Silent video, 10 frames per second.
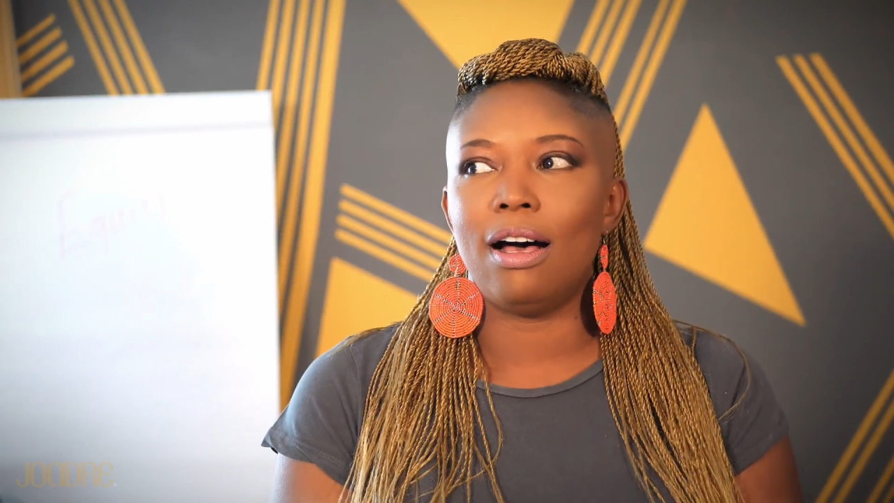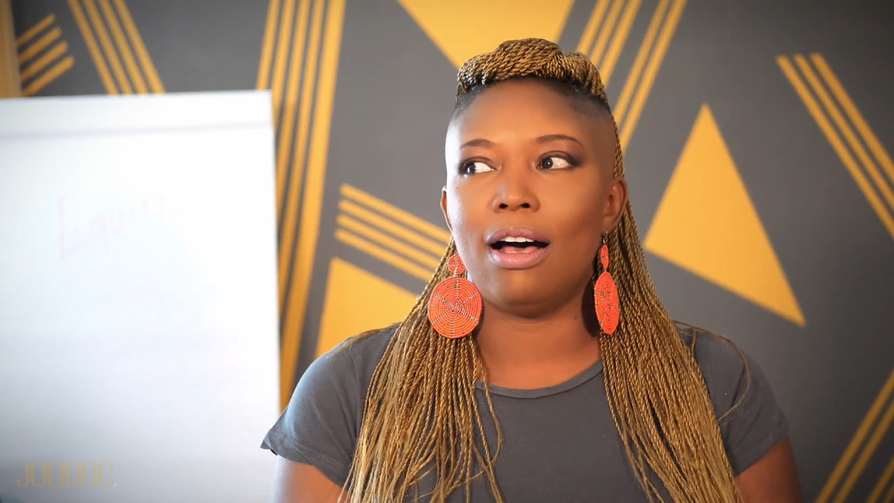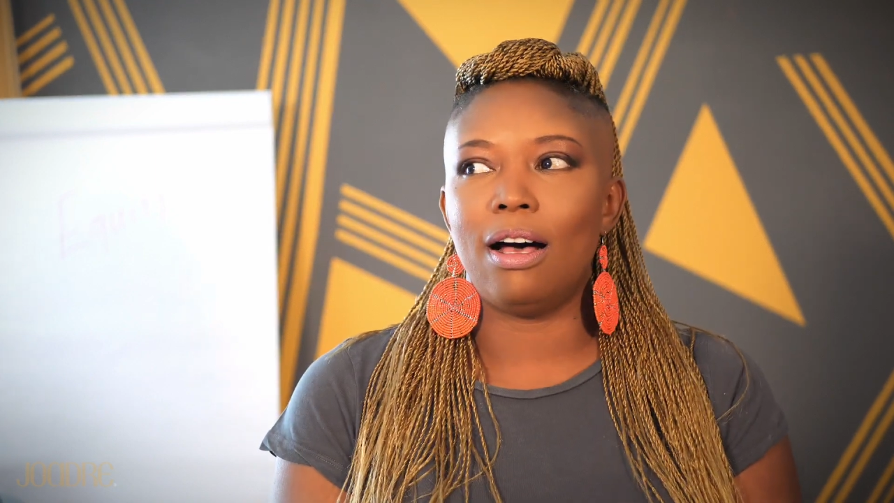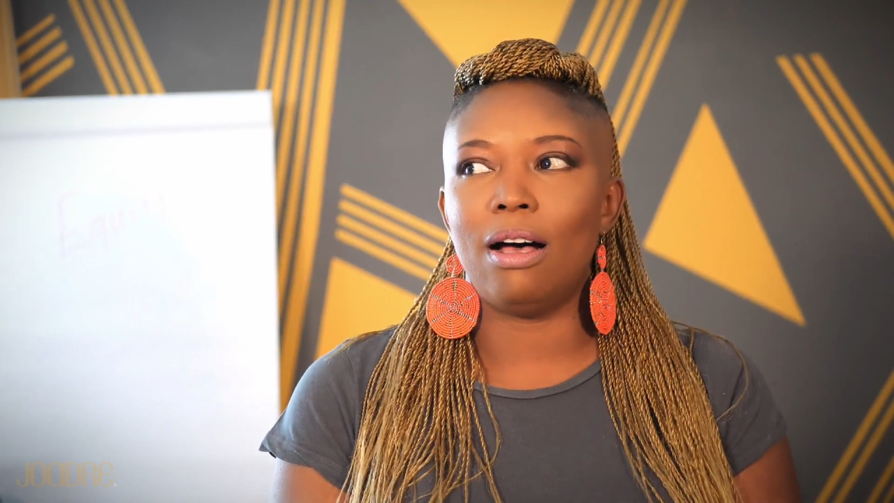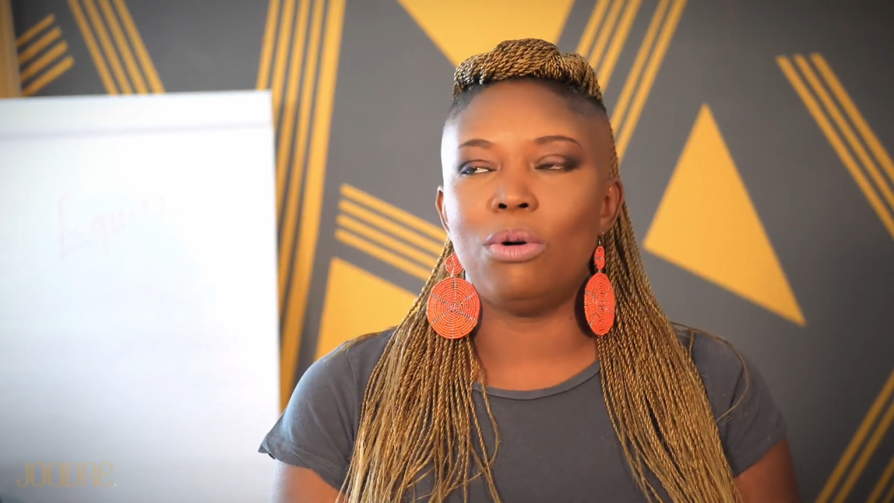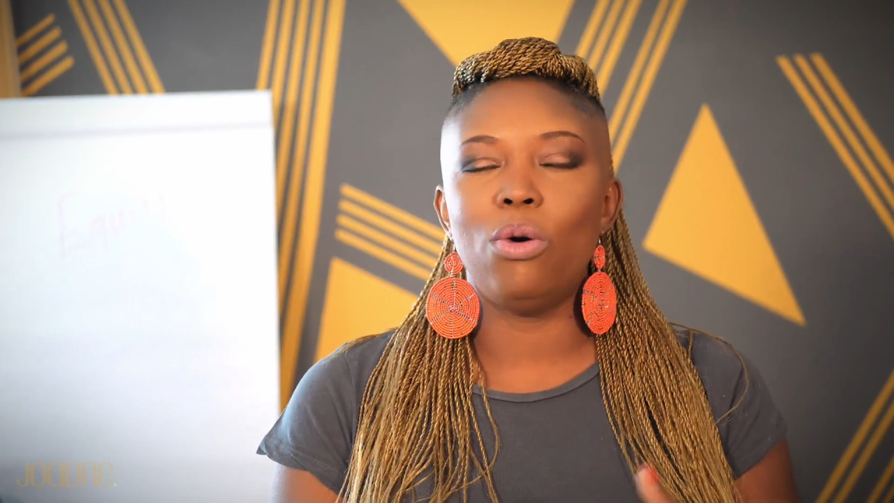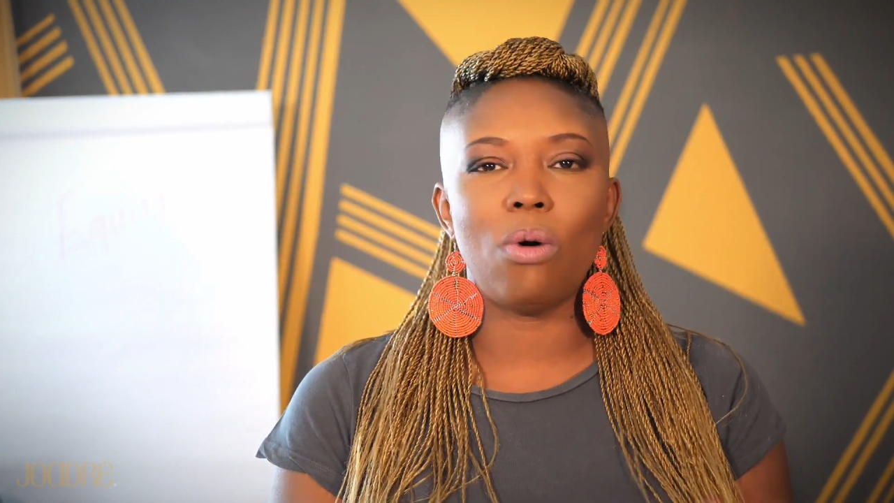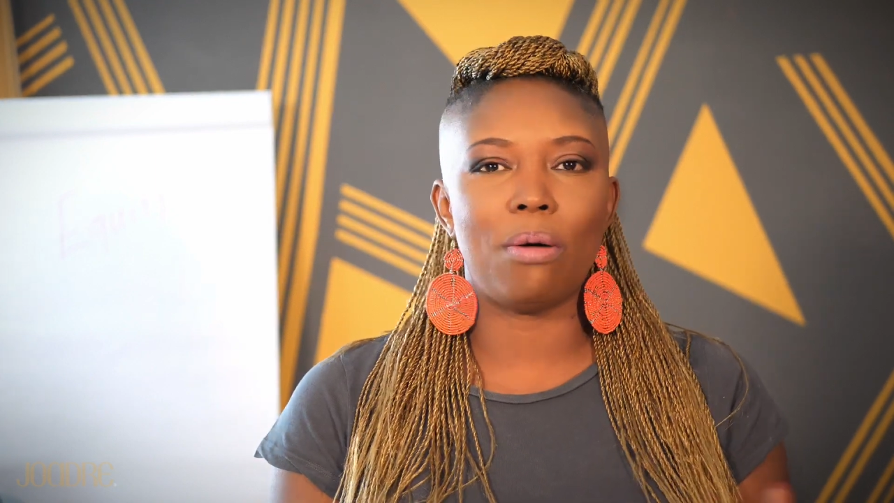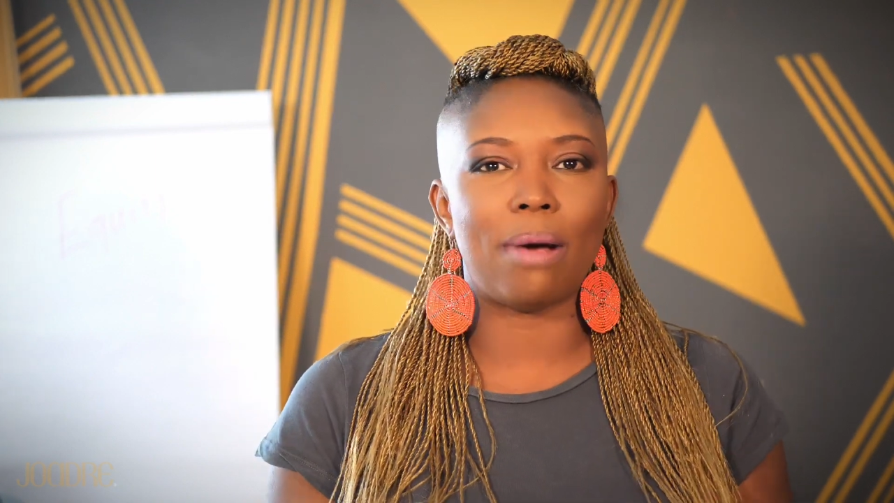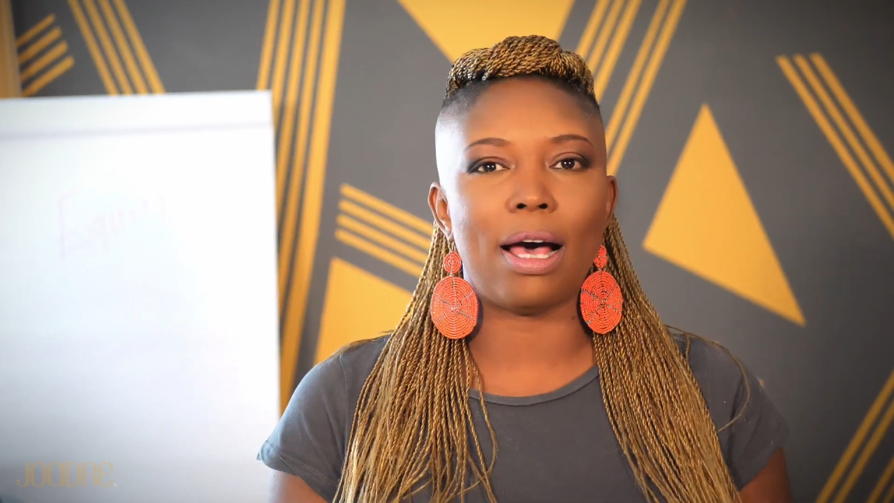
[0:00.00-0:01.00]

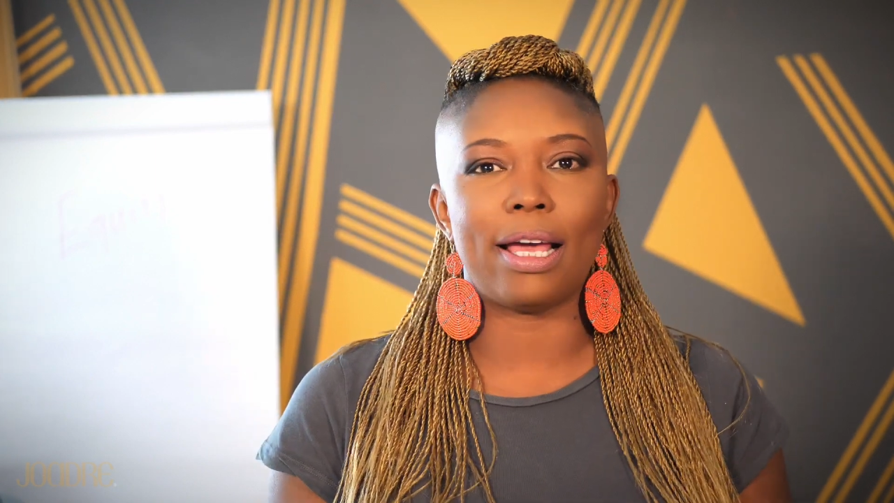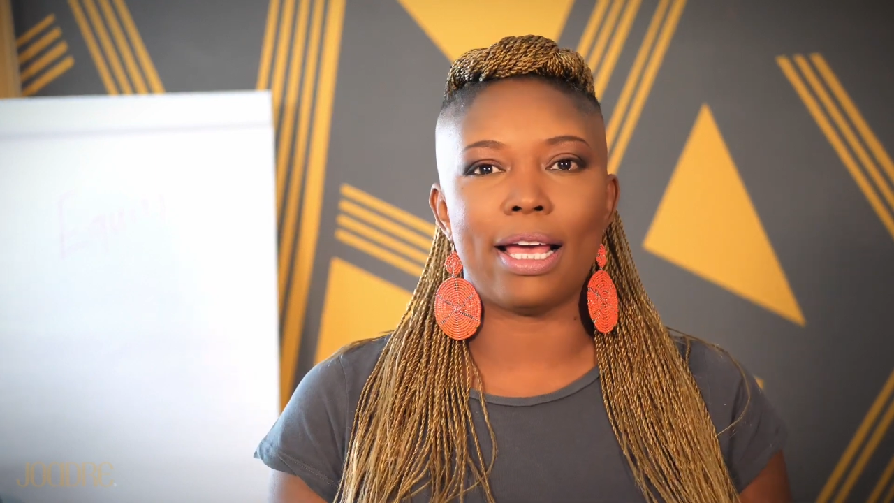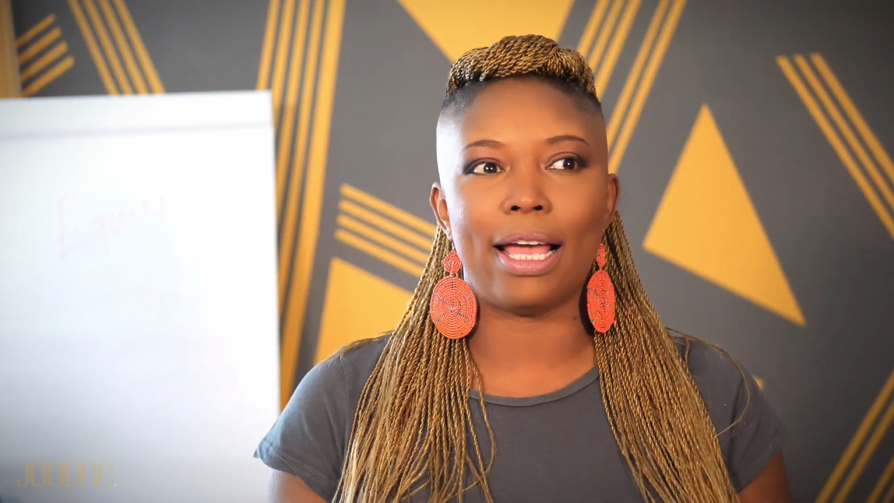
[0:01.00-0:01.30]
who am I?